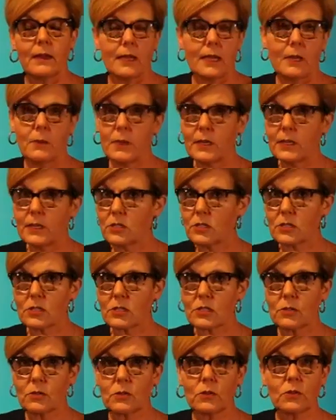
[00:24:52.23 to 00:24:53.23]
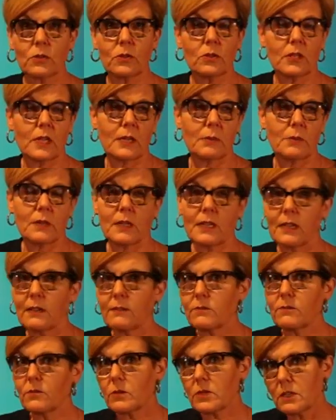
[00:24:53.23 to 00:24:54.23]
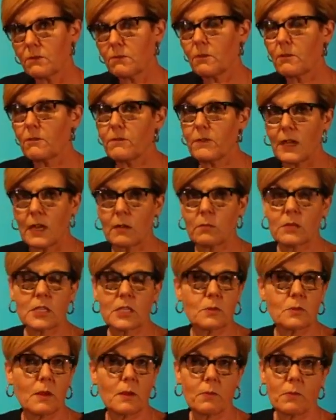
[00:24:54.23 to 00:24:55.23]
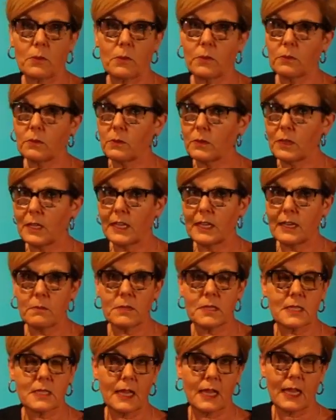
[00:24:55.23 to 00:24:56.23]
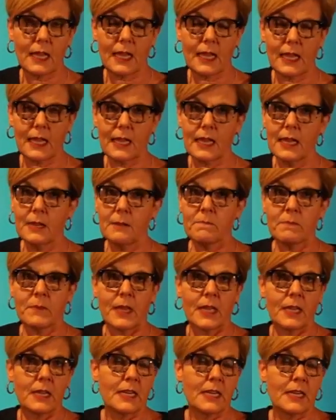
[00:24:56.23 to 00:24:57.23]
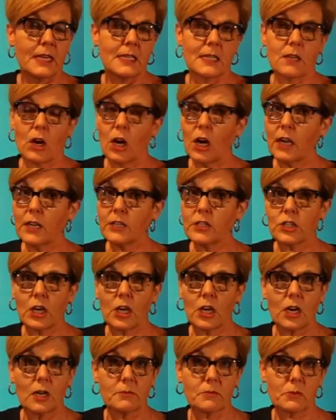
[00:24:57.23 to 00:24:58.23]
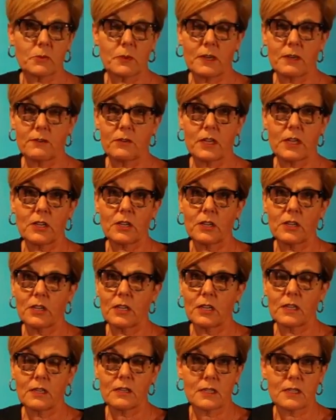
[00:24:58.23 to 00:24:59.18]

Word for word: He went to school. He would live with different families. People would let him stay and he did odd jobs, whatever he could.